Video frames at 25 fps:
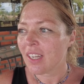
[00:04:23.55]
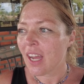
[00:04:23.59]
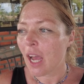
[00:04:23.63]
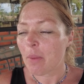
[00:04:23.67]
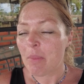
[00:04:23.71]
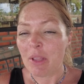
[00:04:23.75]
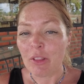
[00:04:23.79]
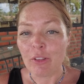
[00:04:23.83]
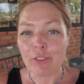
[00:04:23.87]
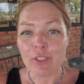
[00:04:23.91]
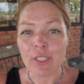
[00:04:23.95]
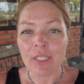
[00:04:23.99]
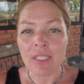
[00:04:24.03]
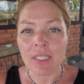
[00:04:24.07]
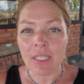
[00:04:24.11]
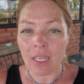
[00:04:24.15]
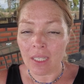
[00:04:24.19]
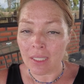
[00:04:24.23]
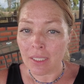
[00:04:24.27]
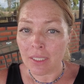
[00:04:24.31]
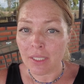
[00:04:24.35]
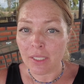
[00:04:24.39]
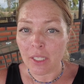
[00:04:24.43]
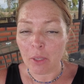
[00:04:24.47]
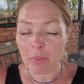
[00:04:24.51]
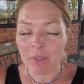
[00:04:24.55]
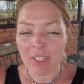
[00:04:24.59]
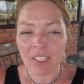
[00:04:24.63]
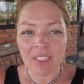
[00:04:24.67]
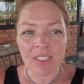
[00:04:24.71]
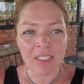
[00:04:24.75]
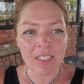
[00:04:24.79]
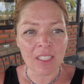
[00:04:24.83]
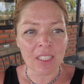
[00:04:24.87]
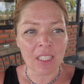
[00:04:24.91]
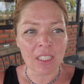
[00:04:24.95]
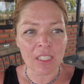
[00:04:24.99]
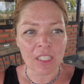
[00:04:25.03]
I mean, there's a ton of
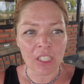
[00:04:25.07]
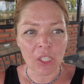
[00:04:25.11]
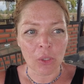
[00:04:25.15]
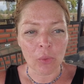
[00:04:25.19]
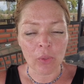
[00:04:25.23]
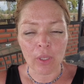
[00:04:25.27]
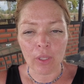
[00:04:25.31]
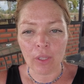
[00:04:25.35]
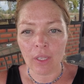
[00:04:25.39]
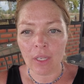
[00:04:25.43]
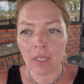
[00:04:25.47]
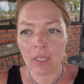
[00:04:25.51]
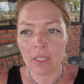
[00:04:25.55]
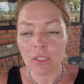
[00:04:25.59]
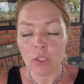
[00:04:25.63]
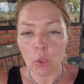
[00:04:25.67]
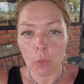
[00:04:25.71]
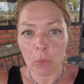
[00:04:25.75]
semis, that's the only thing.